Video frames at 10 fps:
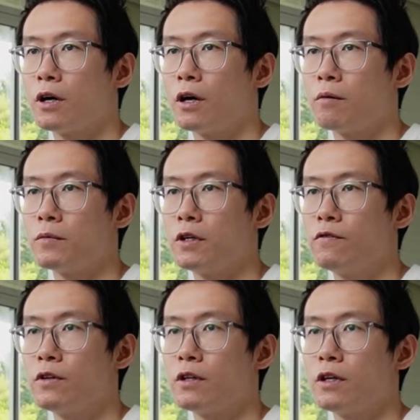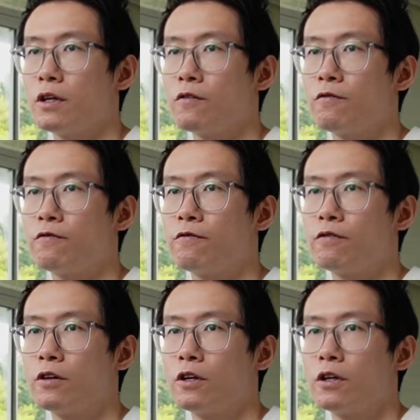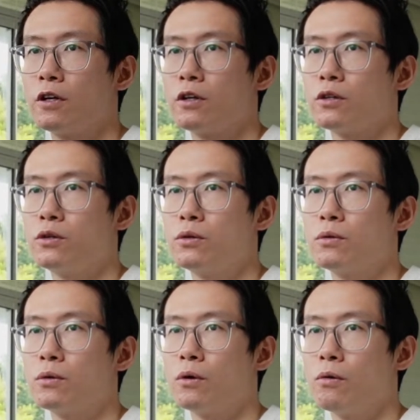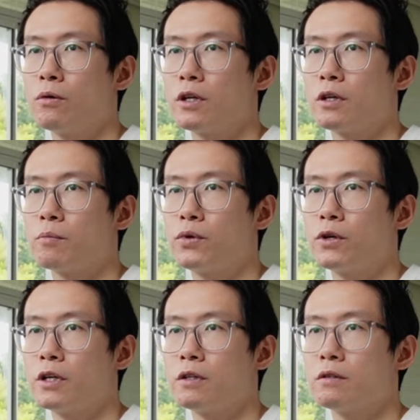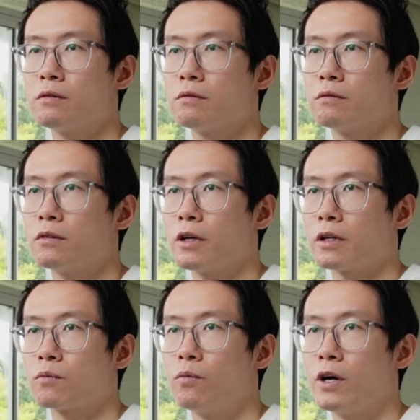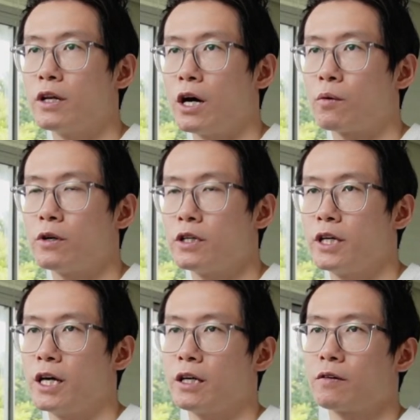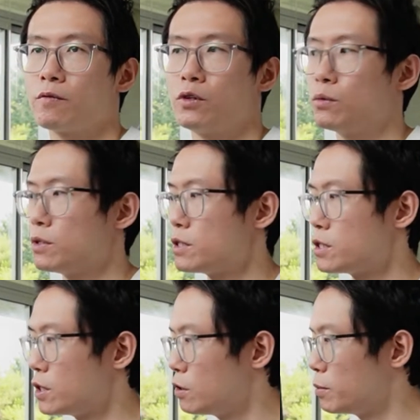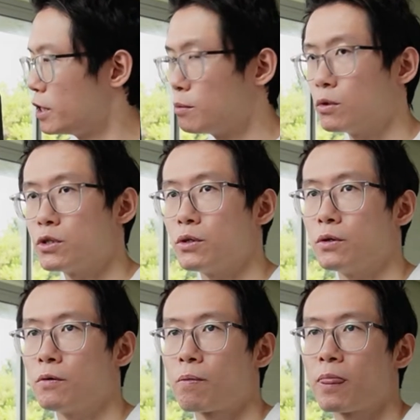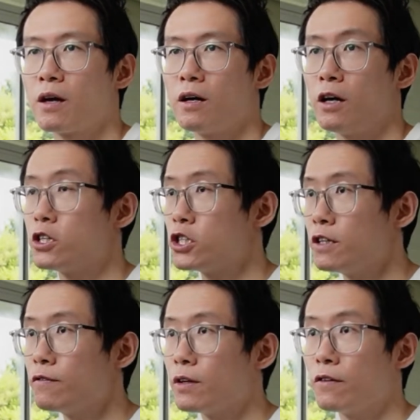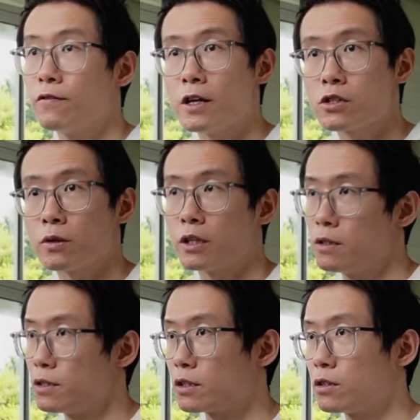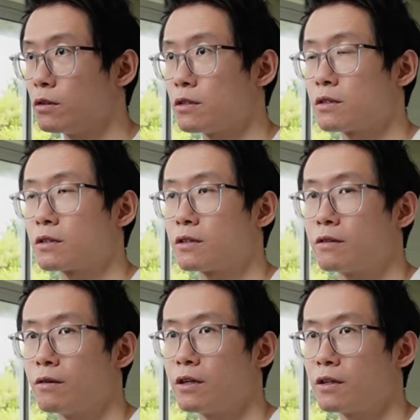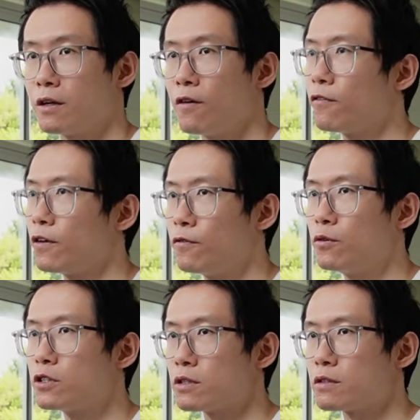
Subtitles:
even if you only put in like 1 hour a day, you will still be able to achieve it eventually in 6 years, right? If you just